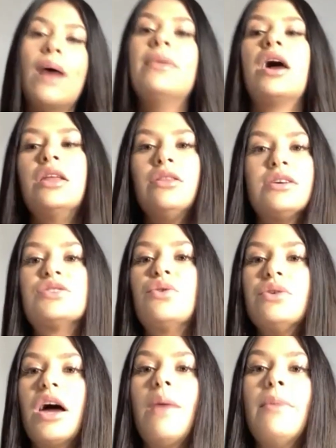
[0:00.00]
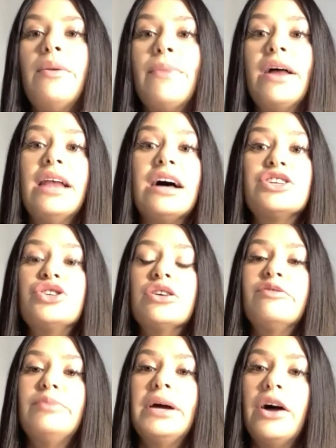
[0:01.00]
not in law school yet. I'm in my last year
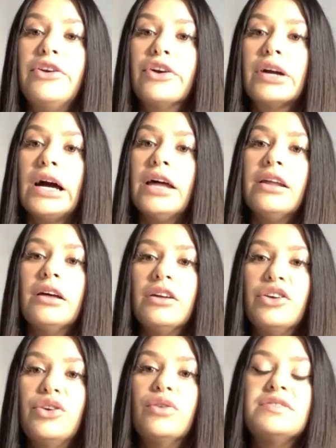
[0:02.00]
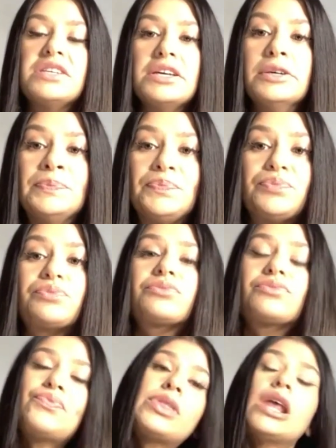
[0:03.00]
of my undergrad at U of T.
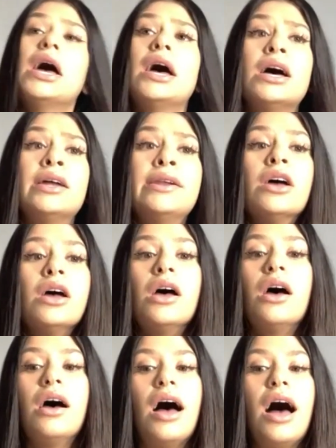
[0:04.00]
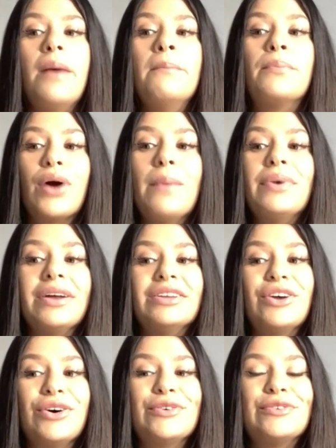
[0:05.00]
And I'm prepping
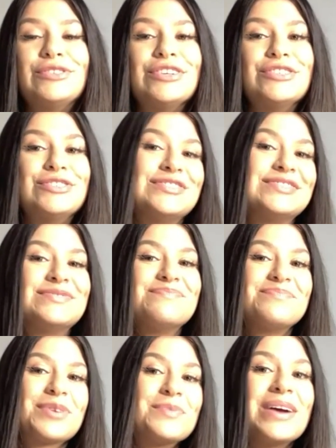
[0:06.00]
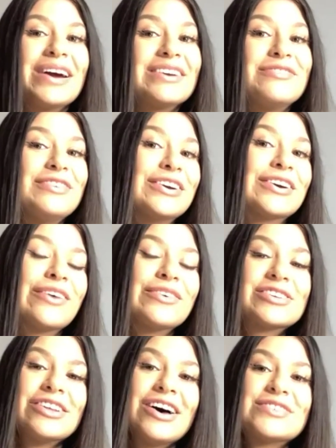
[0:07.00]
though to prepare to figure out
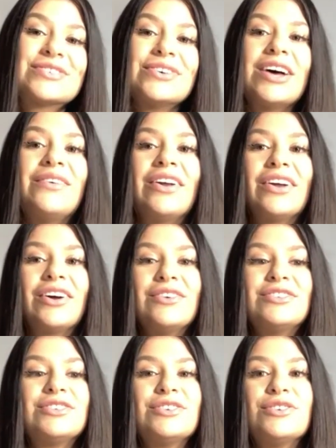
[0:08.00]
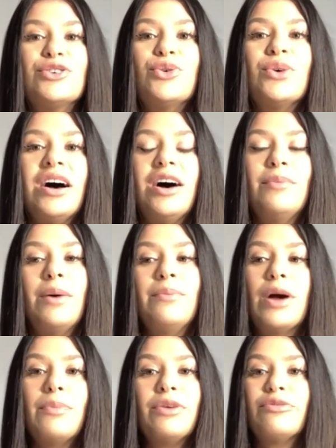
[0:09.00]
which law school I want to go to. I'm
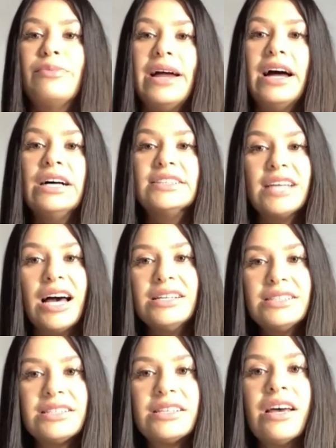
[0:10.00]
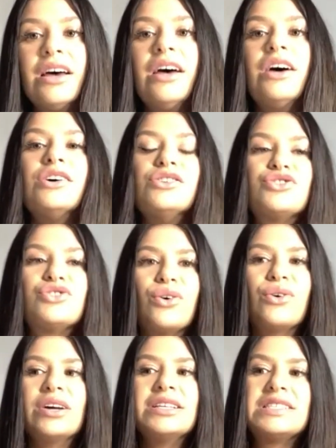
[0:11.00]
prepping for my LSATs. Okay. So